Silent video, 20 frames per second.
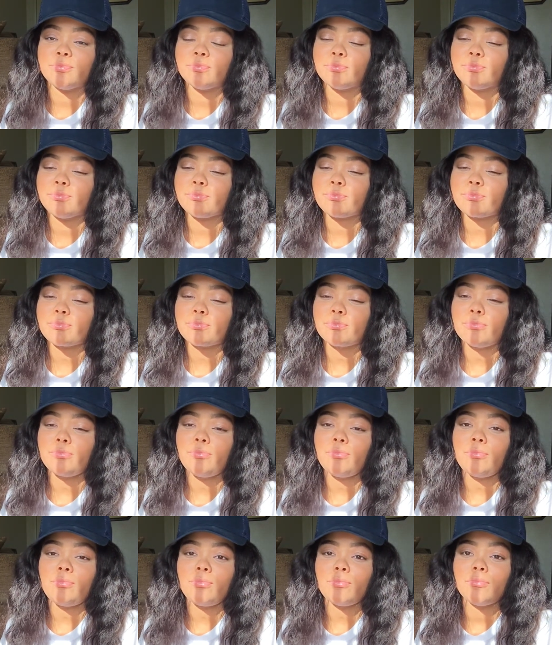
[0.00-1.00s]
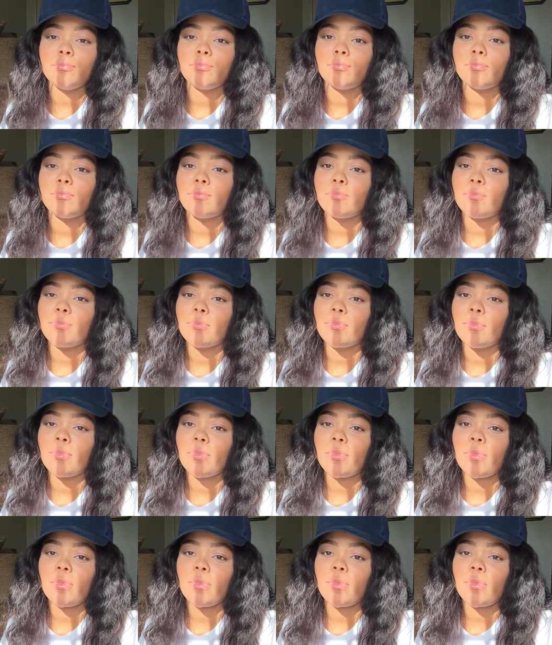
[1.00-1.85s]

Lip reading: (no one is talking)